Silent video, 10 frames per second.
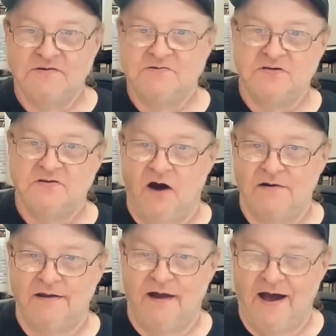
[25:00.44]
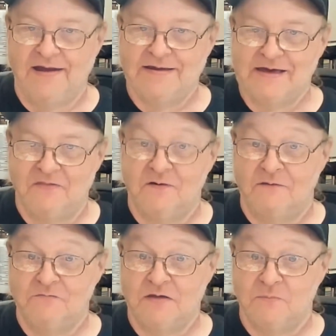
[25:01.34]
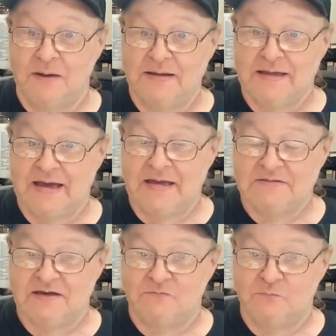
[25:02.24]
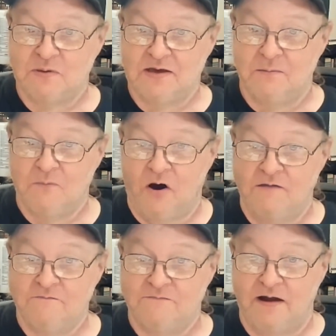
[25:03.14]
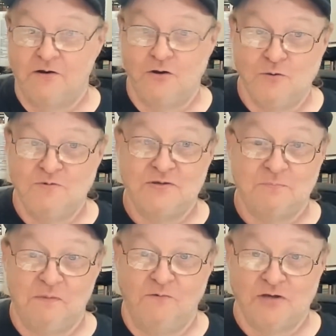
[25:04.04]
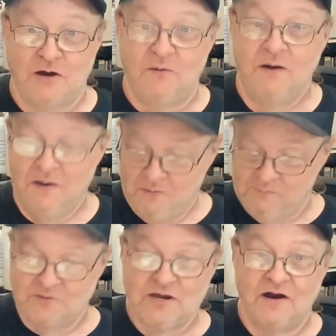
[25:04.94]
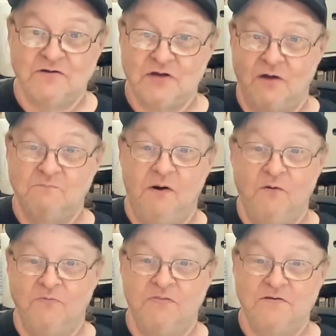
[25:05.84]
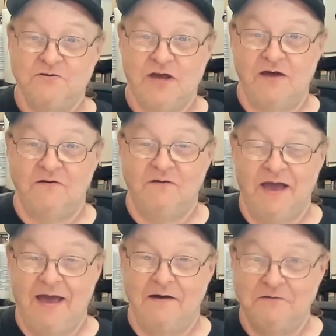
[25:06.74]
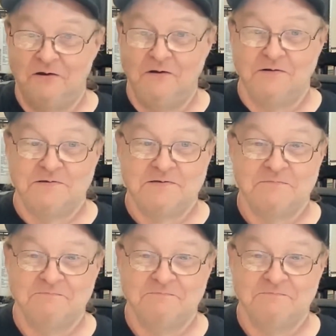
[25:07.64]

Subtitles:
see Dawn and I together every other Monday at 7 p.m. on Finding Your Music Mojo, which airs on both this channel and hers.